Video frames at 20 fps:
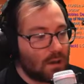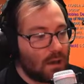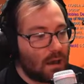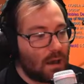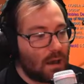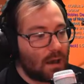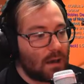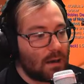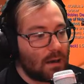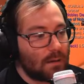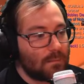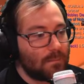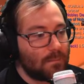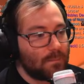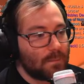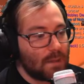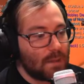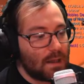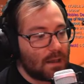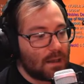Um,
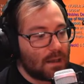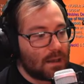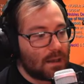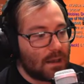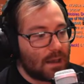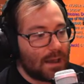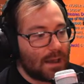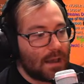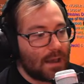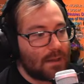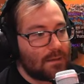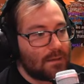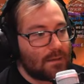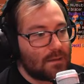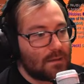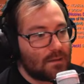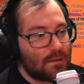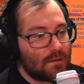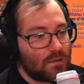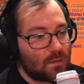and
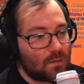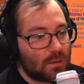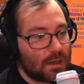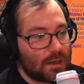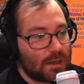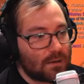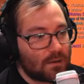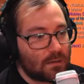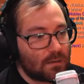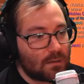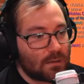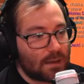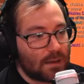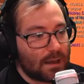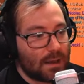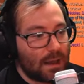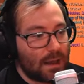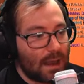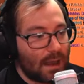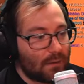this is what I do
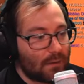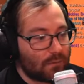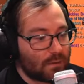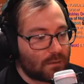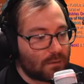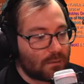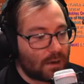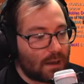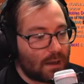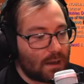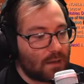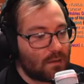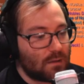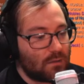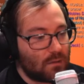every raid.